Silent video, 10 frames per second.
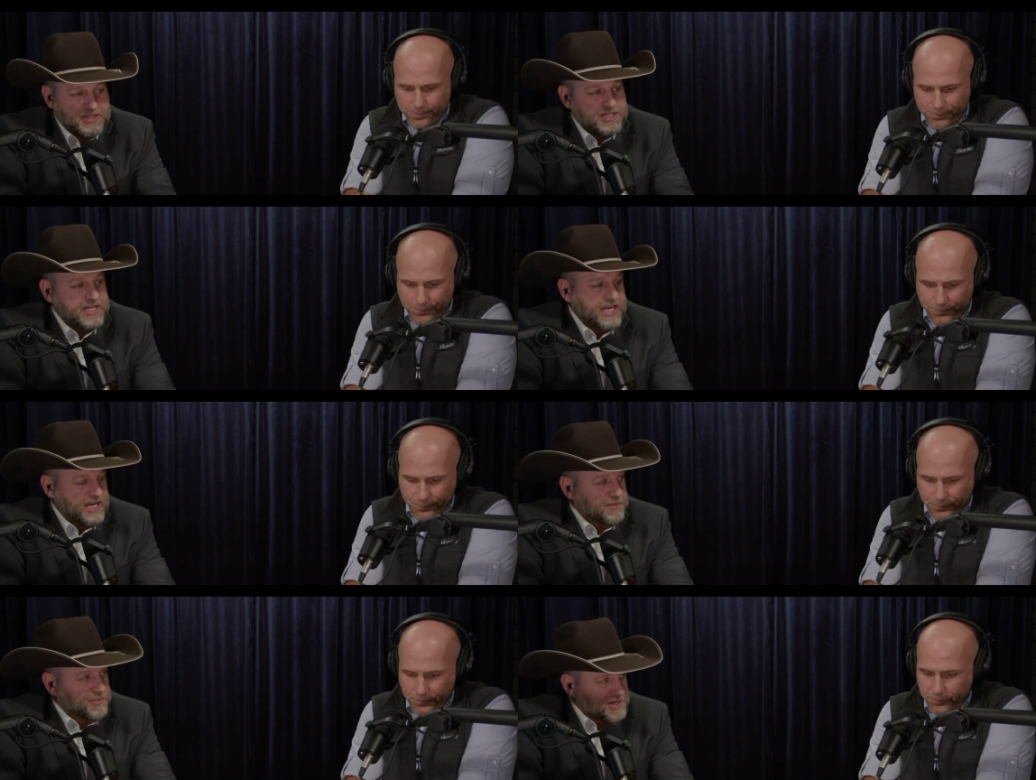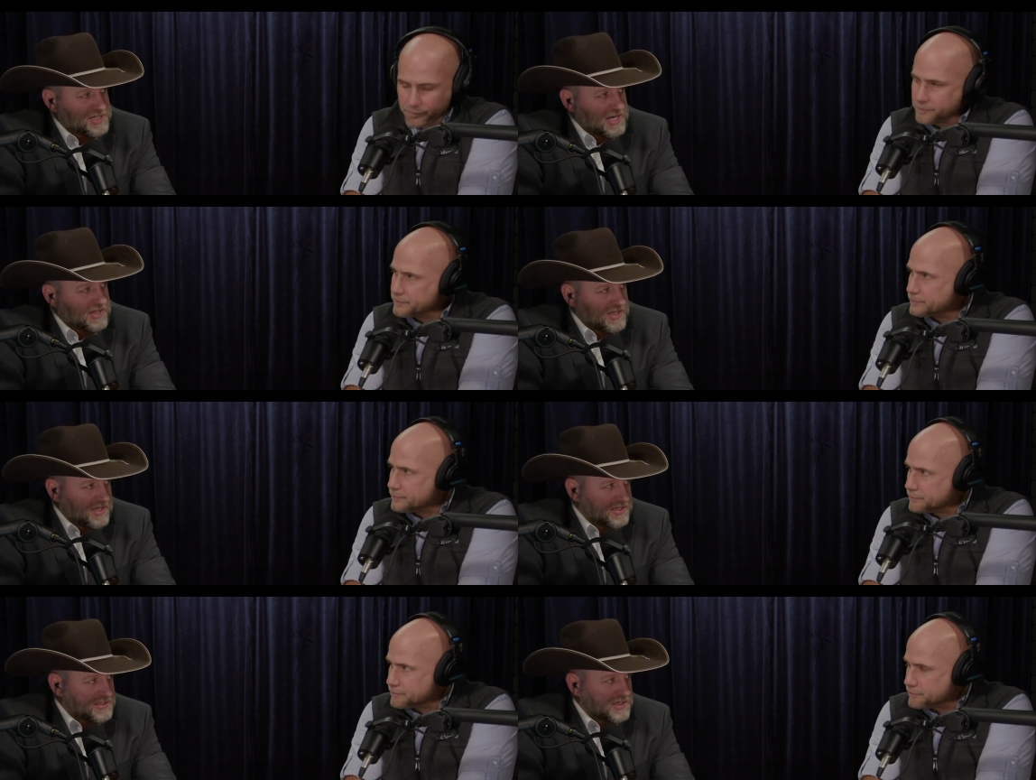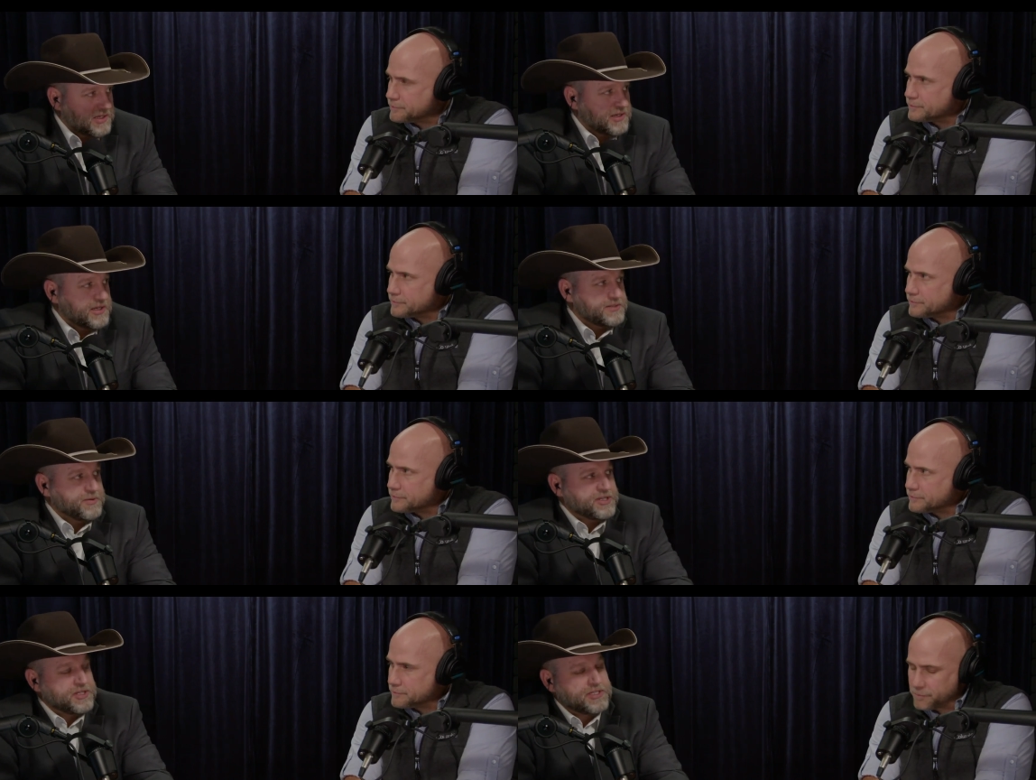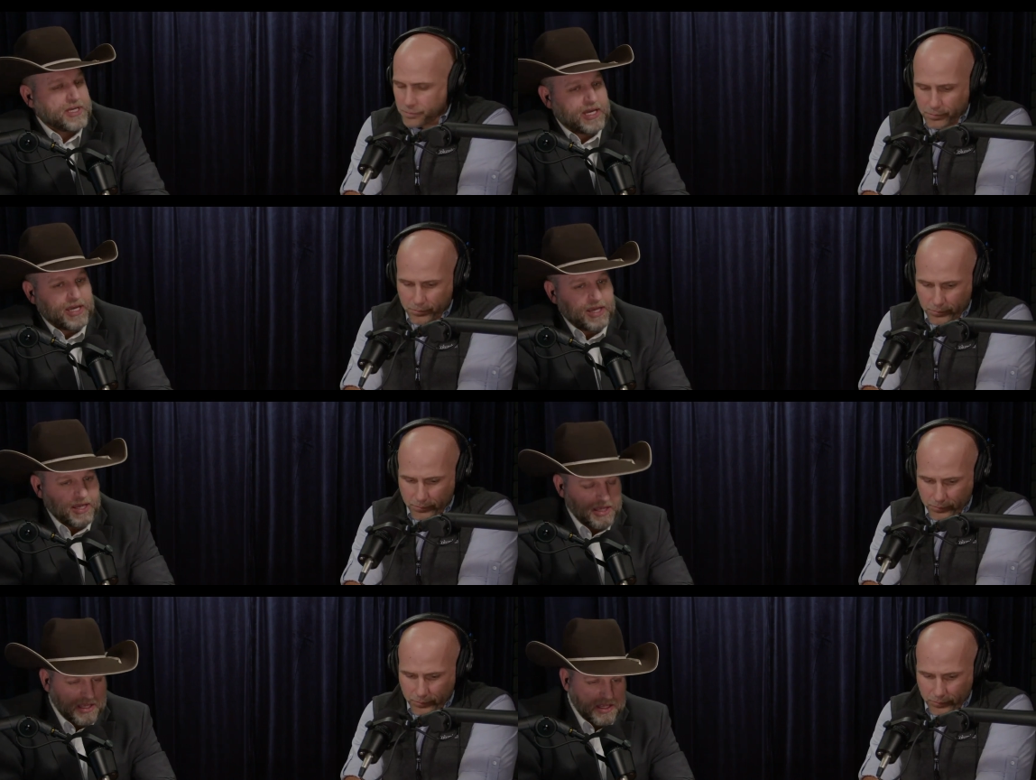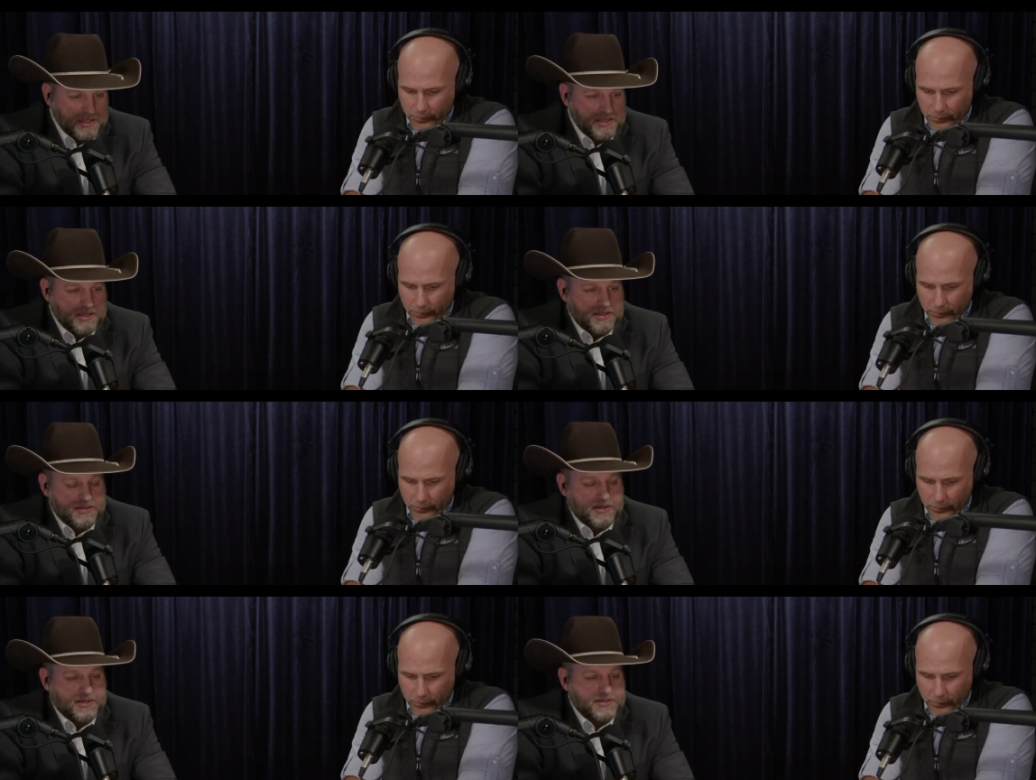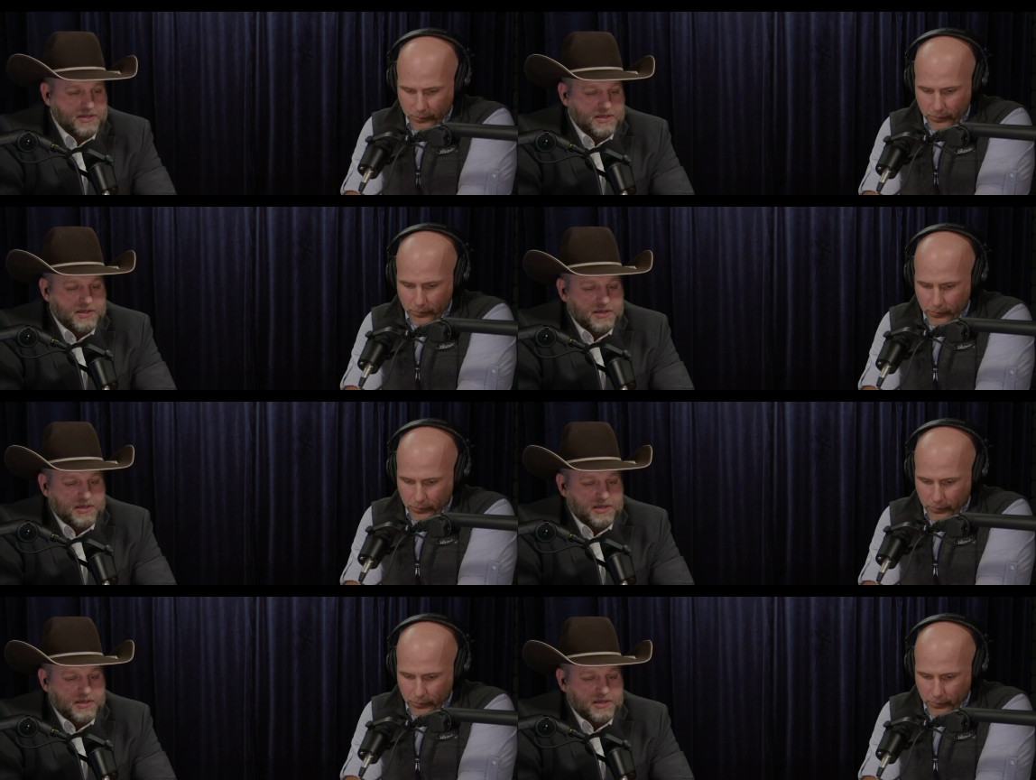Speaker 1: as much as I can appreciate this, and as much as I think that,